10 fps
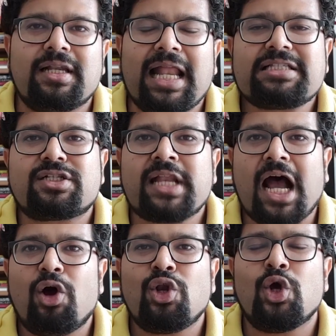Let's
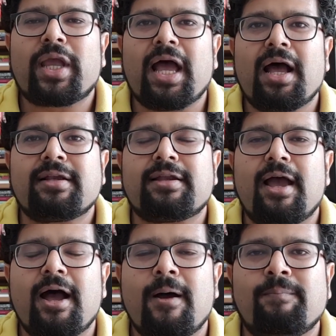now look at
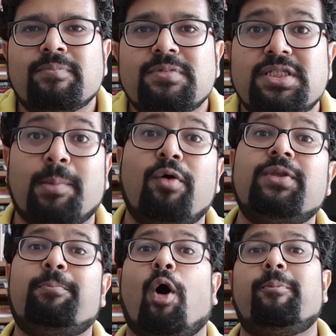um, some of
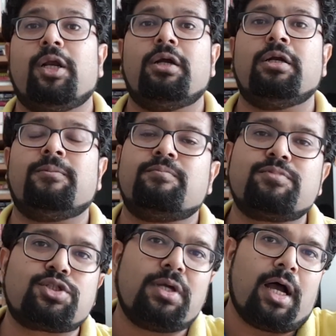the popular,
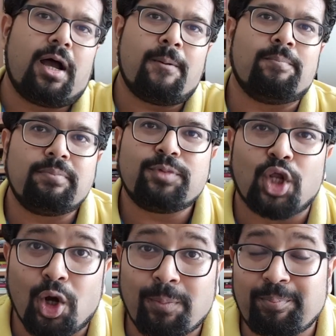um, you
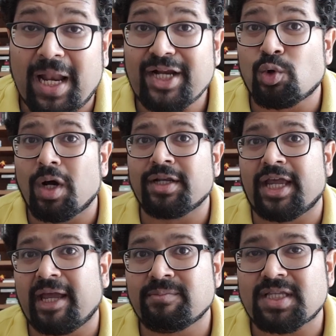know, play to earn
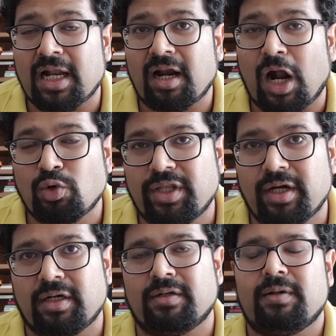games that are out
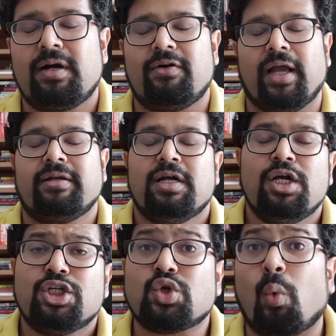there, right?
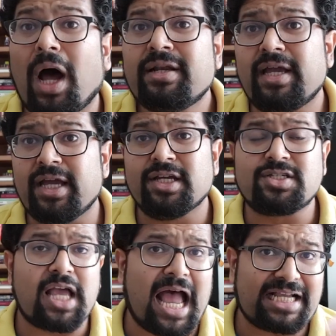So one
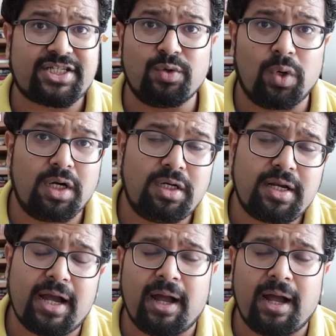is Axie World.